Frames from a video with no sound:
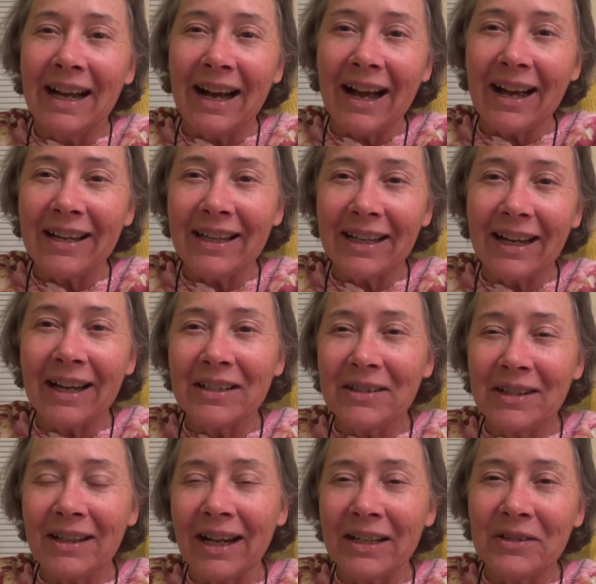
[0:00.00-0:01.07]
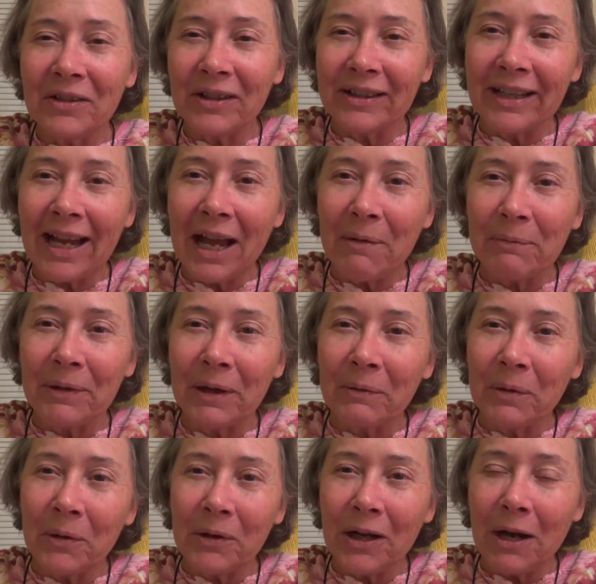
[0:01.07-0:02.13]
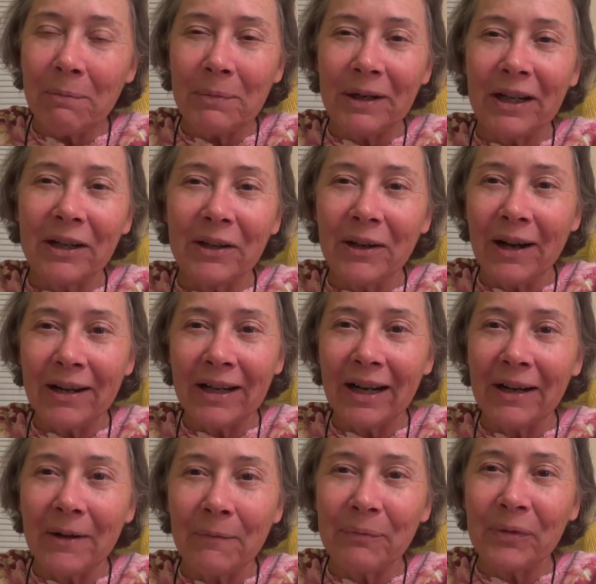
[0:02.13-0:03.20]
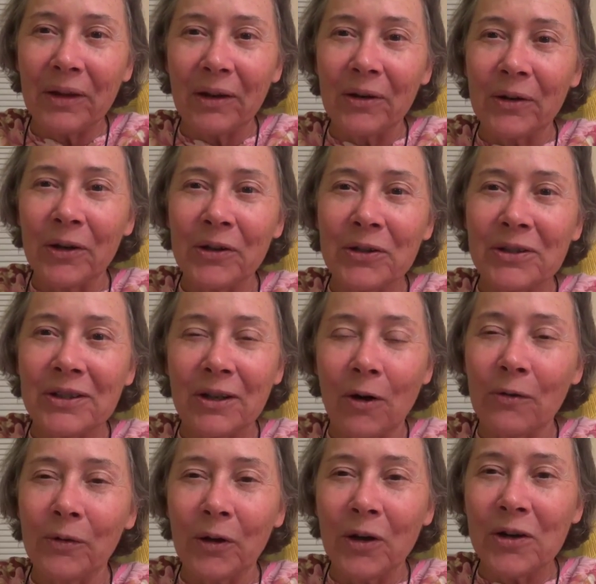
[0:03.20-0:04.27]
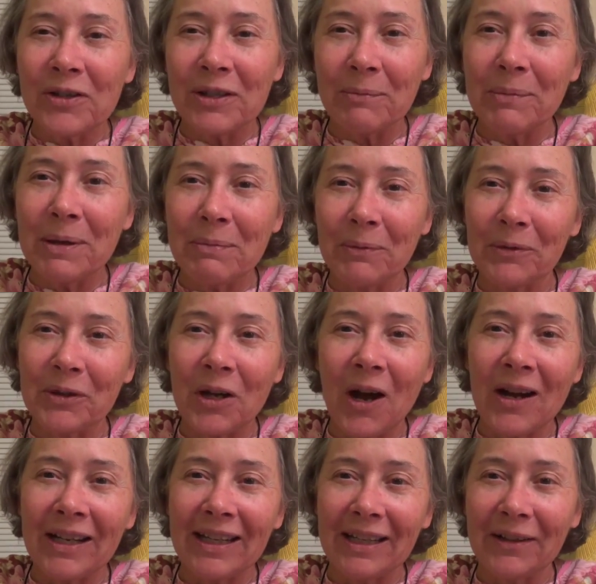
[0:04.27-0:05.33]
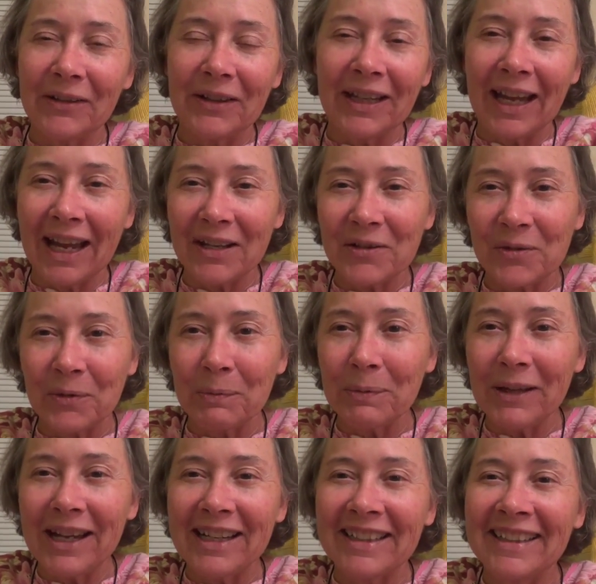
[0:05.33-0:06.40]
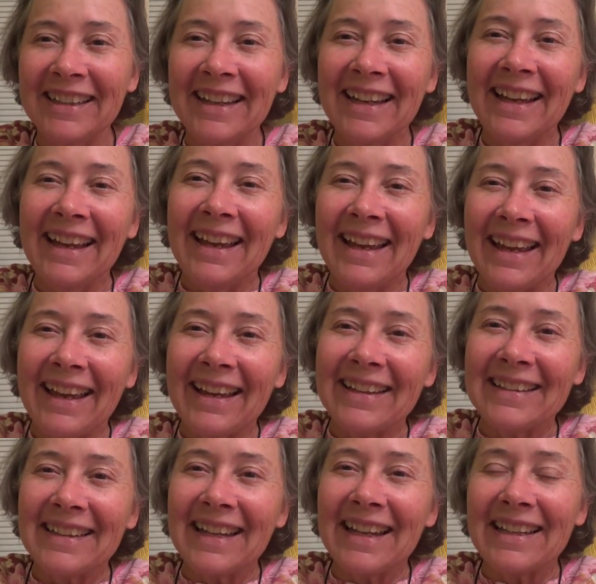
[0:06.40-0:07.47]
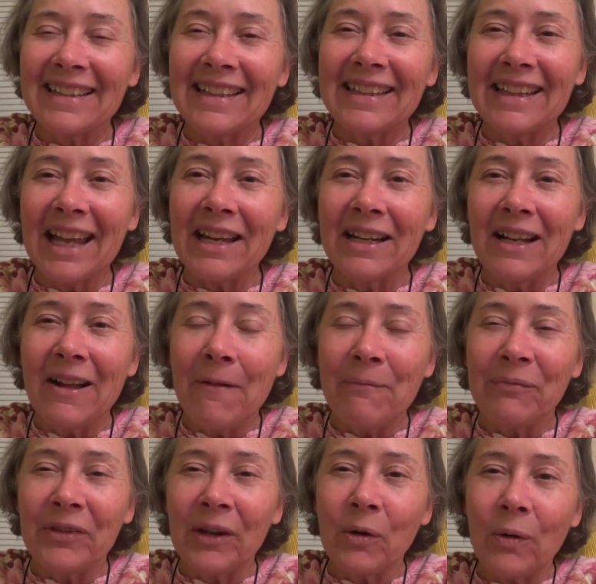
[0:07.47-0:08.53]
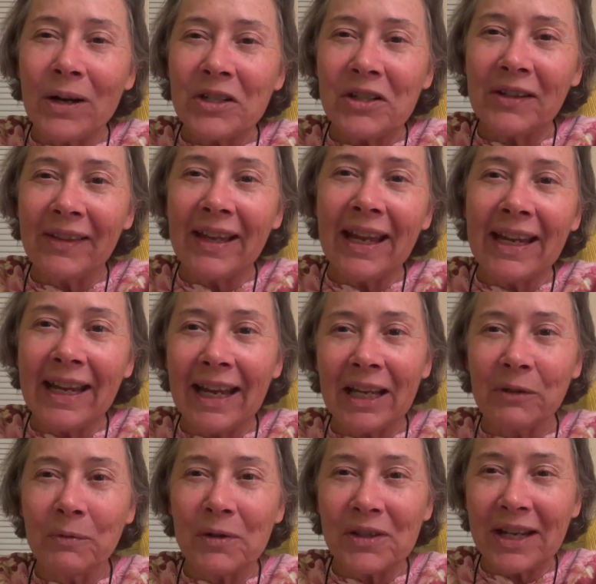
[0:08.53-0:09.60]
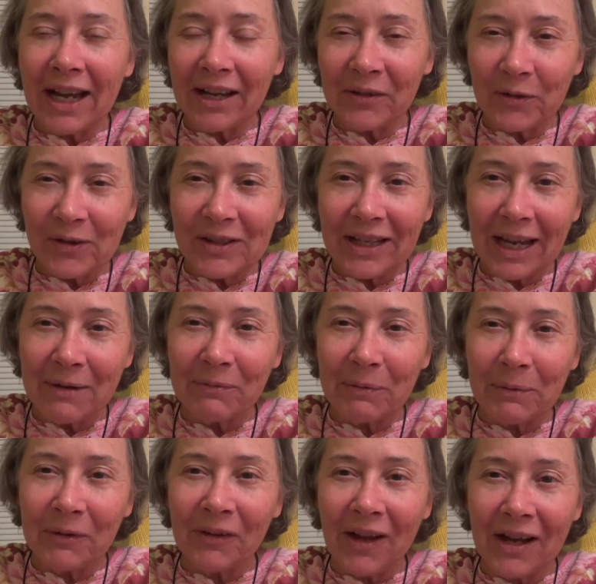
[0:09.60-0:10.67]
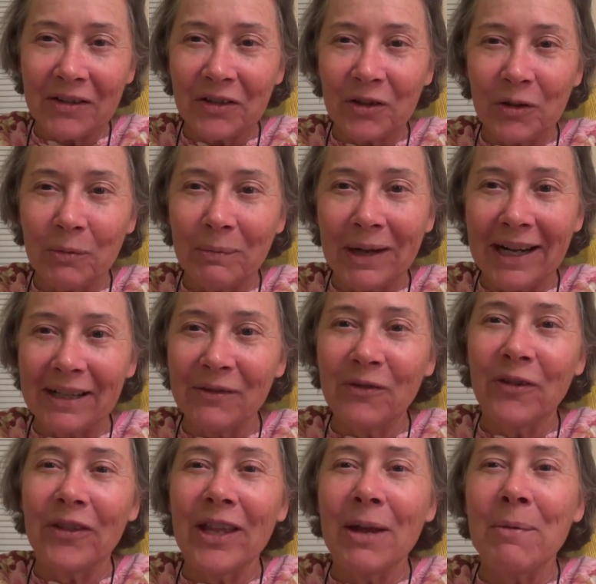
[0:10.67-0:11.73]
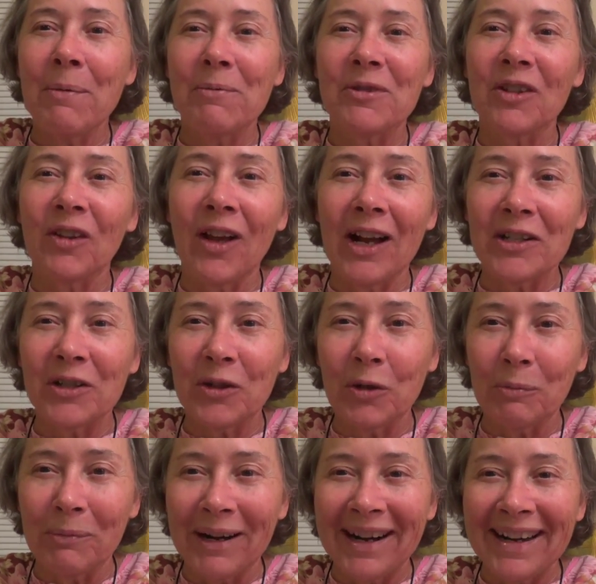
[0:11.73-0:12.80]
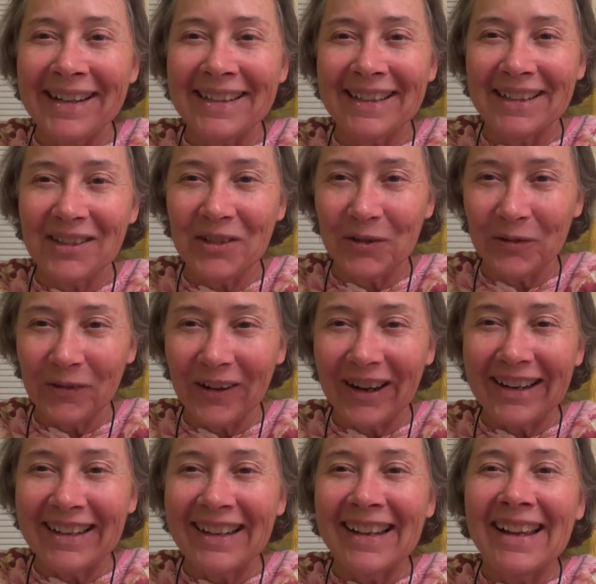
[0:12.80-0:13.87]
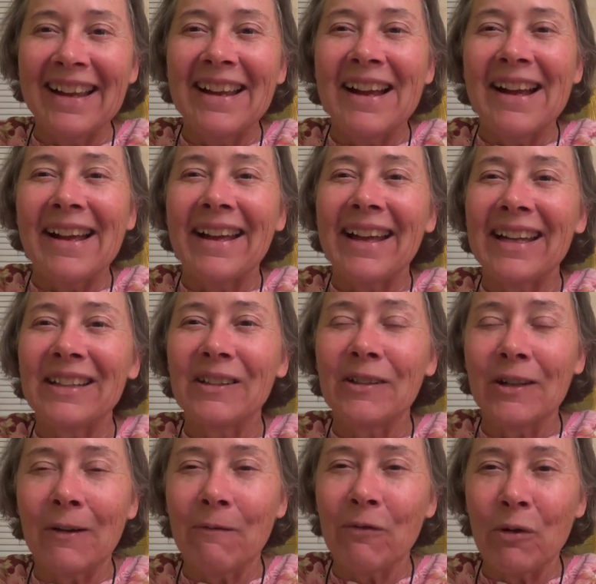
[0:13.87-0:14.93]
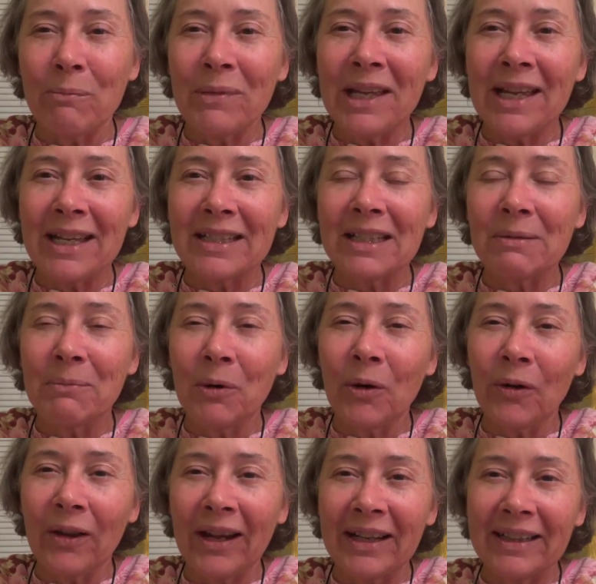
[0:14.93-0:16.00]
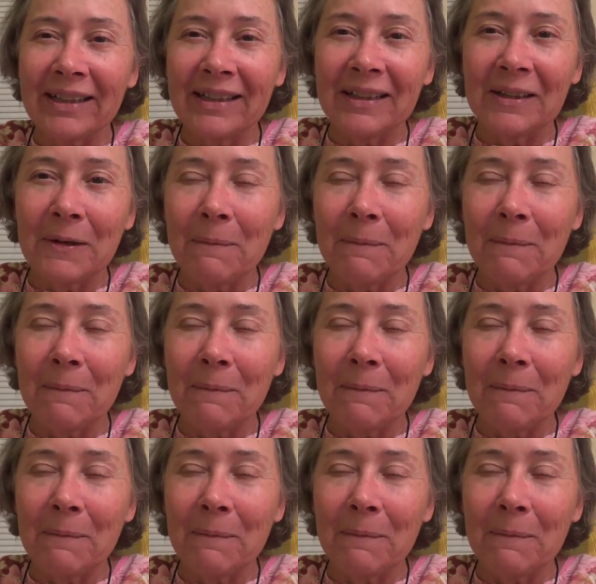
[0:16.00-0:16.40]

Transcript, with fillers: I took a nap and I woke up, and I overheard some people talking on the astral plane, and the question they had was how to escape from the logical mind. For them, it was a logical mind issue, right? And for me, it's more like.